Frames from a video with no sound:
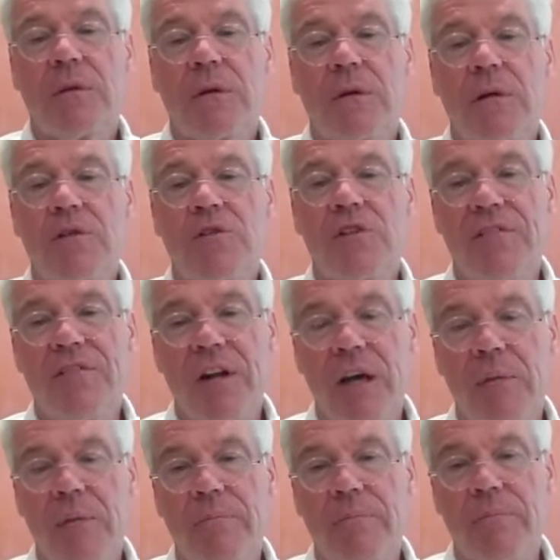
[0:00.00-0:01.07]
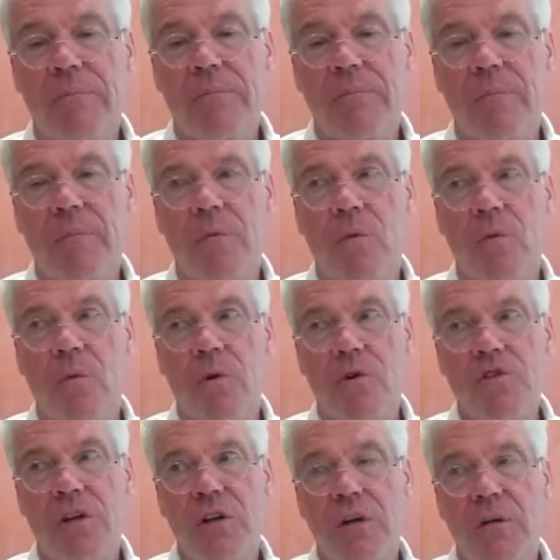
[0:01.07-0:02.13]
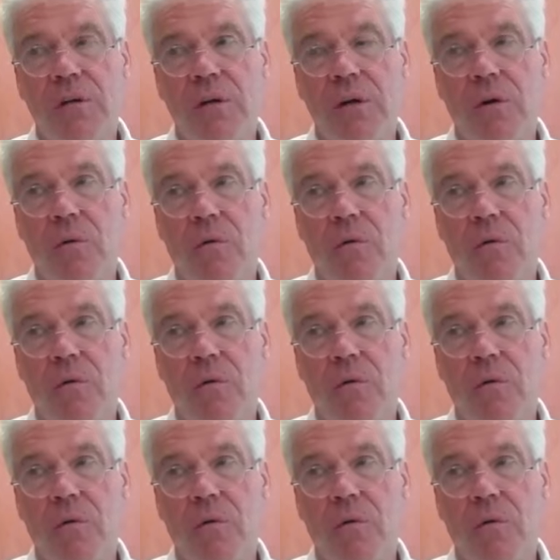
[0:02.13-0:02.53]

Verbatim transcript: Uh, Seven Up was in it